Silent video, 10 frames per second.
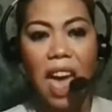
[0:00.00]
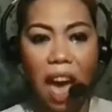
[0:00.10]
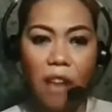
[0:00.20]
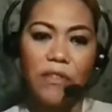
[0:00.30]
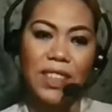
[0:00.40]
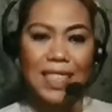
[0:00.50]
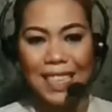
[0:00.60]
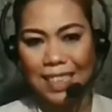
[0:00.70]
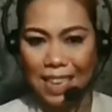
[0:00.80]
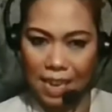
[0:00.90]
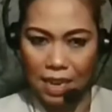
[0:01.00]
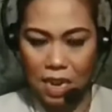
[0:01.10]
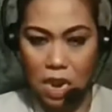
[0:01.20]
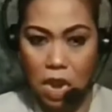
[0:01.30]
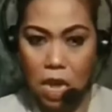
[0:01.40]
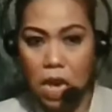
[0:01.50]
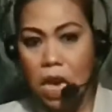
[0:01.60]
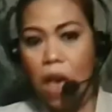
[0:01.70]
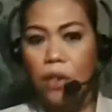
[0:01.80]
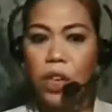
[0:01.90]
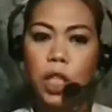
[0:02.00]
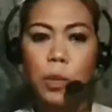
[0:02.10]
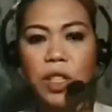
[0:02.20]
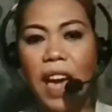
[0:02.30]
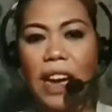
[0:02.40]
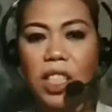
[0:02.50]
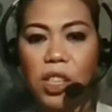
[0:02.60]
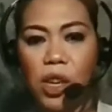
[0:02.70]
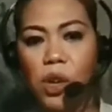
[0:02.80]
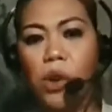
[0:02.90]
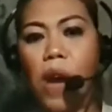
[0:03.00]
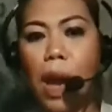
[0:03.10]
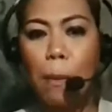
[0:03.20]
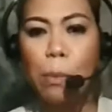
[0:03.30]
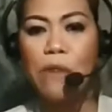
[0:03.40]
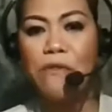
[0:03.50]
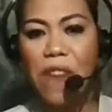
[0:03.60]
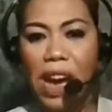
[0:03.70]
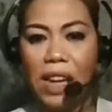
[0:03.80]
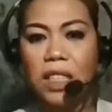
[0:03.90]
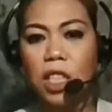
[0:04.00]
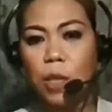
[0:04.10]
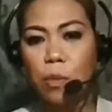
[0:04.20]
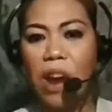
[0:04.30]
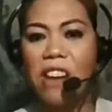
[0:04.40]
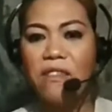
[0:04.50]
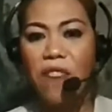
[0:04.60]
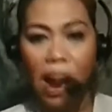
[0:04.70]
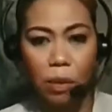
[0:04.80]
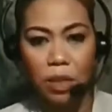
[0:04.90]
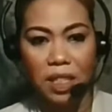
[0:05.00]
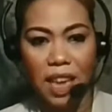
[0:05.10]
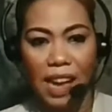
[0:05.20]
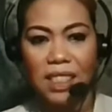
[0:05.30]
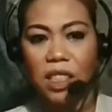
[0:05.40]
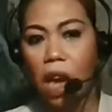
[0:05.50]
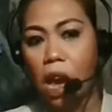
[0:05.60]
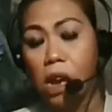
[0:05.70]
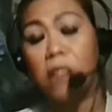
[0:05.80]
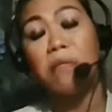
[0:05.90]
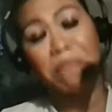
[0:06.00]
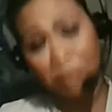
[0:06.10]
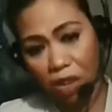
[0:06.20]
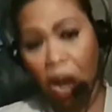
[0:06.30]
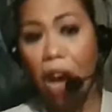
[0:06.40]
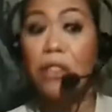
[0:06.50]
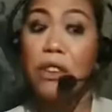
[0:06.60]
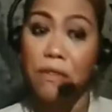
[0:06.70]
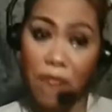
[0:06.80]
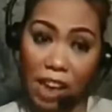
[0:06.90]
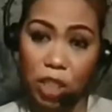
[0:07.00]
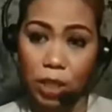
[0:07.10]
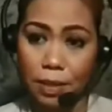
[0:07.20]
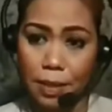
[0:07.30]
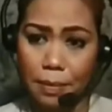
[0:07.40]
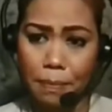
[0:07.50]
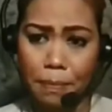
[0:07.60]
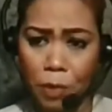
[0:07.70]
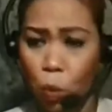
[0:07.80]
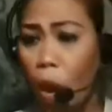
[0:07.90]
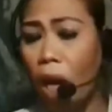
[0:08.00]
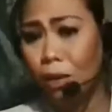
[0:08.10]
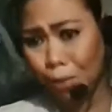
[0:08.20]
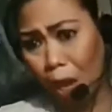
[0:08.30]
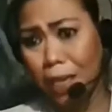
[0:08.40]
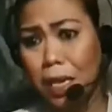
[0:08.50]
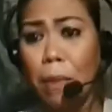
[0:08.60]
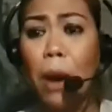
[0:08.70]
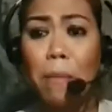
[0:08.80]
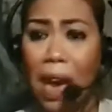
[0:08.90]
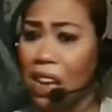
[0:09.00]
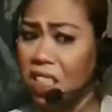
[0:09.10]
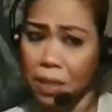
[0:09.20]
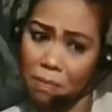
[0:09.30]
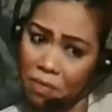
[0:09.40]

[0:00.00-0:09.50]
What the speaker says: health facility. This protects you and prevents the spread of viruses and other infections. Well, talking about masks,